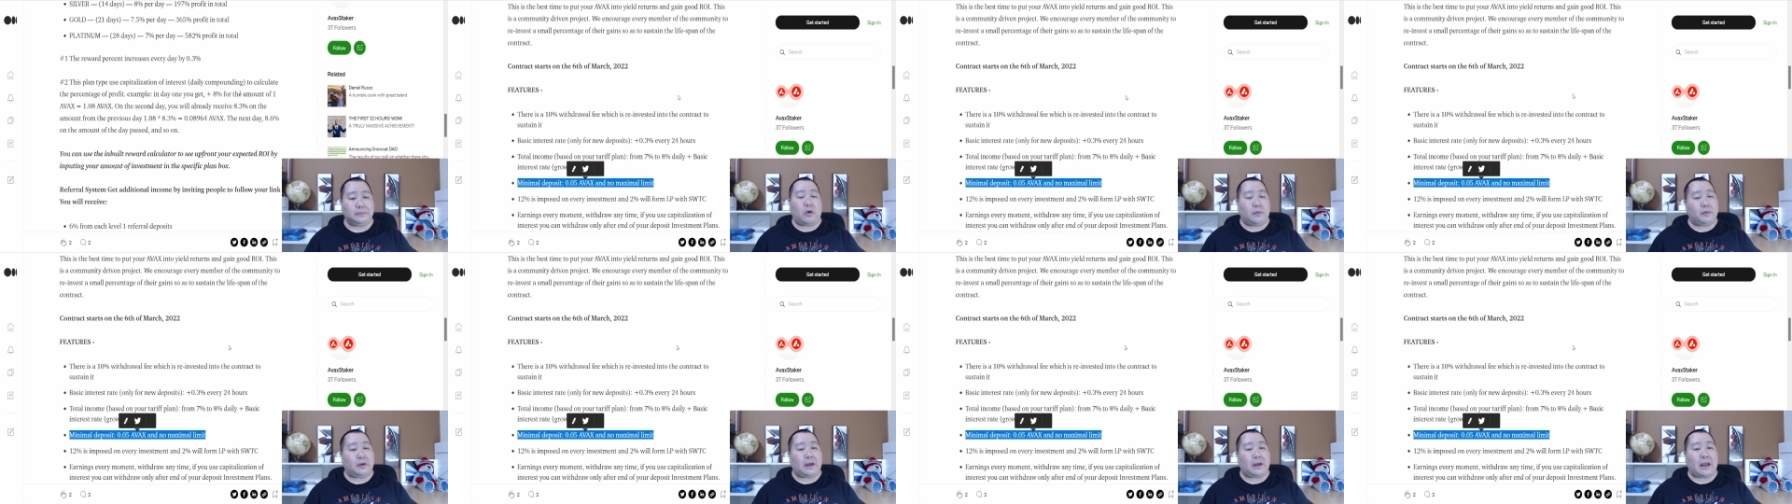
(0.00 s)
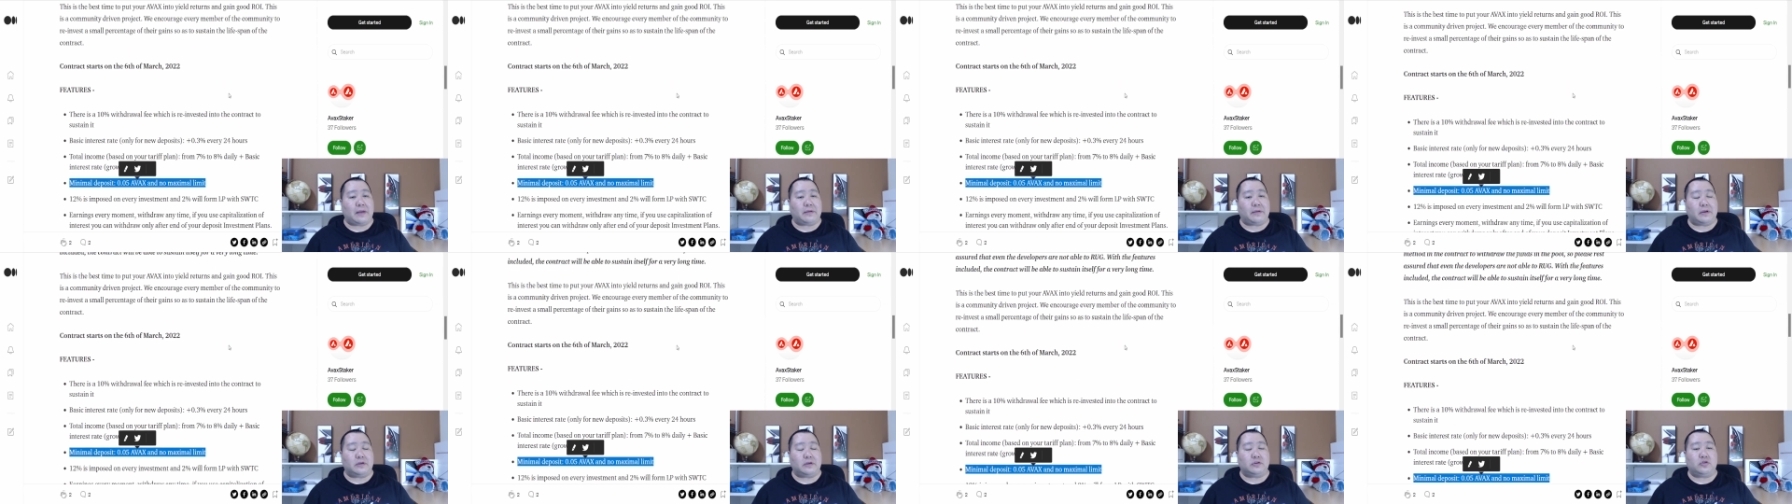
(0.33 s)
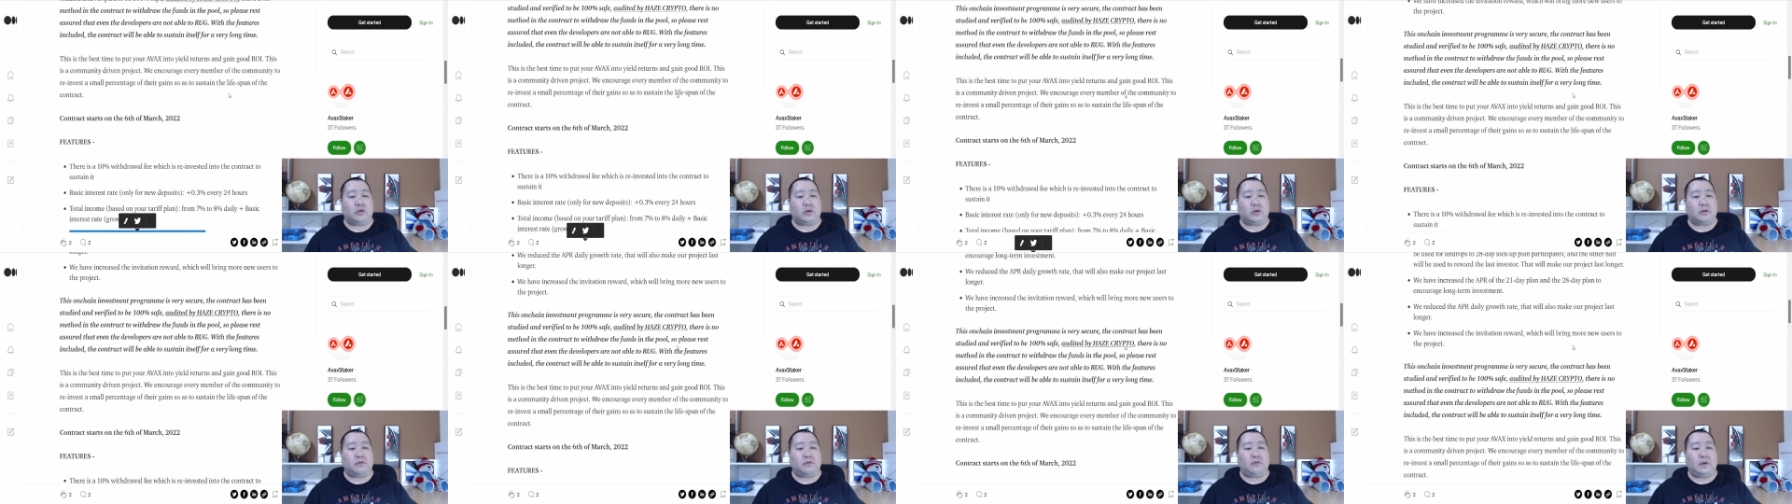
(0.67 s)
Hope you guys
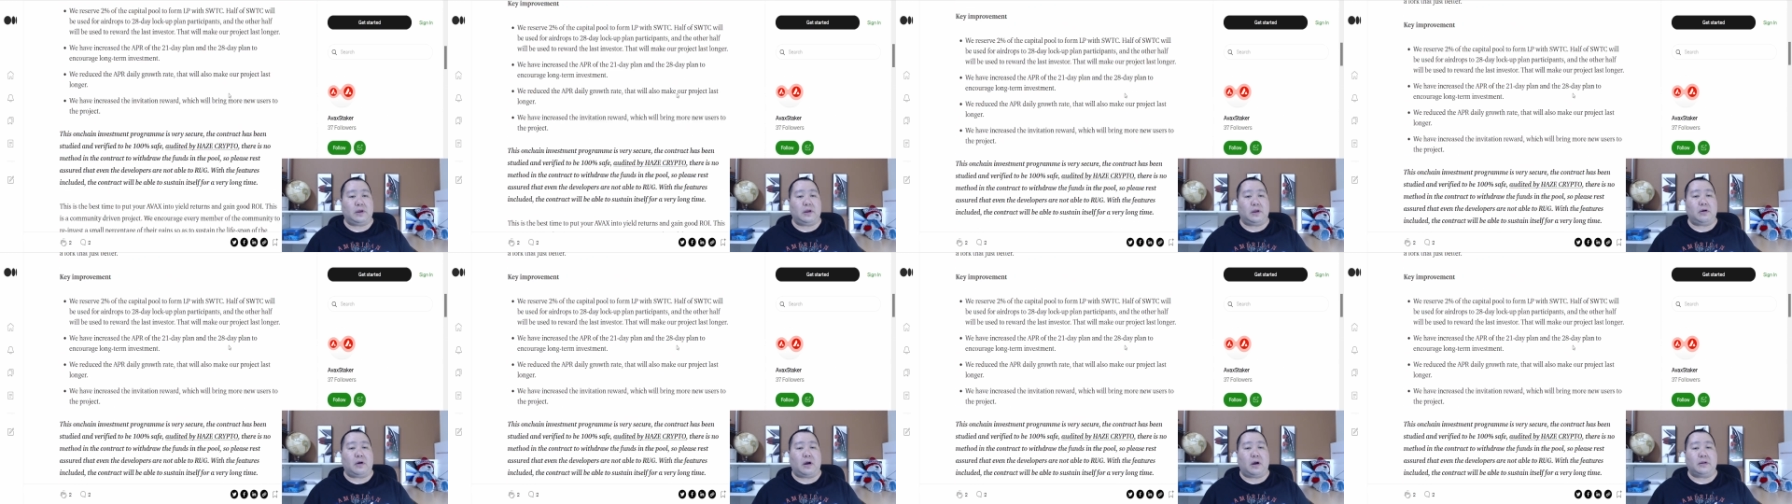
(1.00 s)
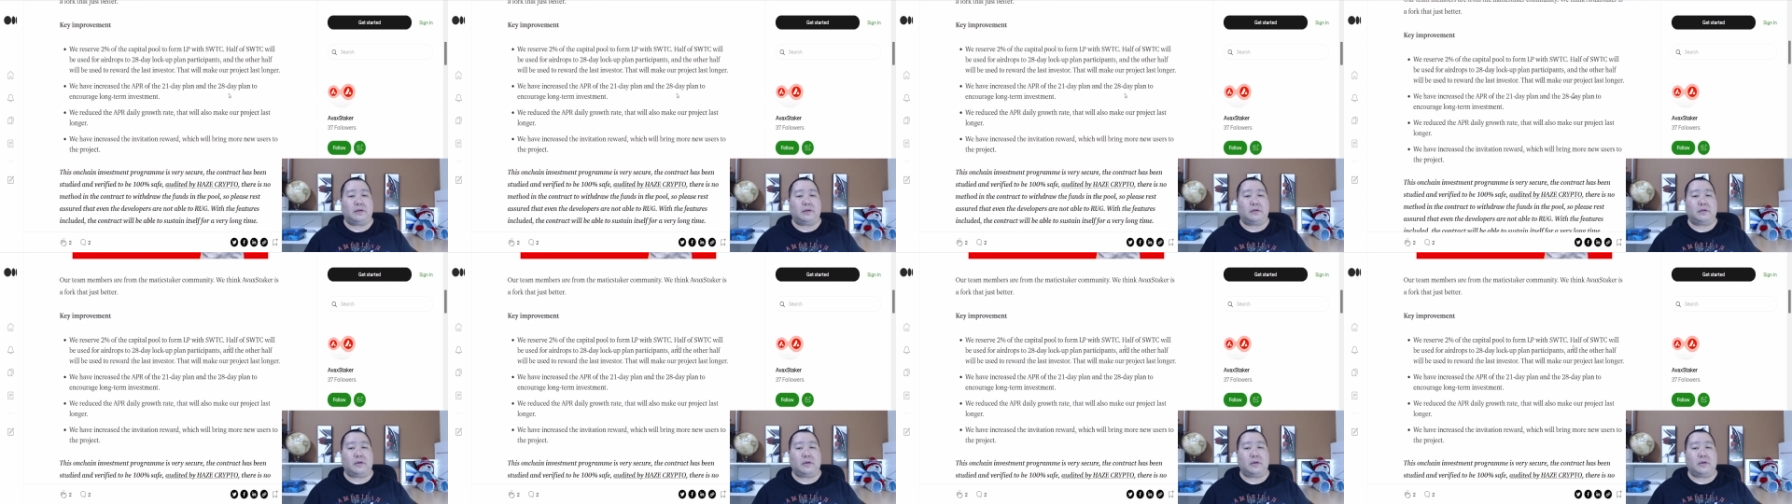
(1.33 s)
enjoy this video on this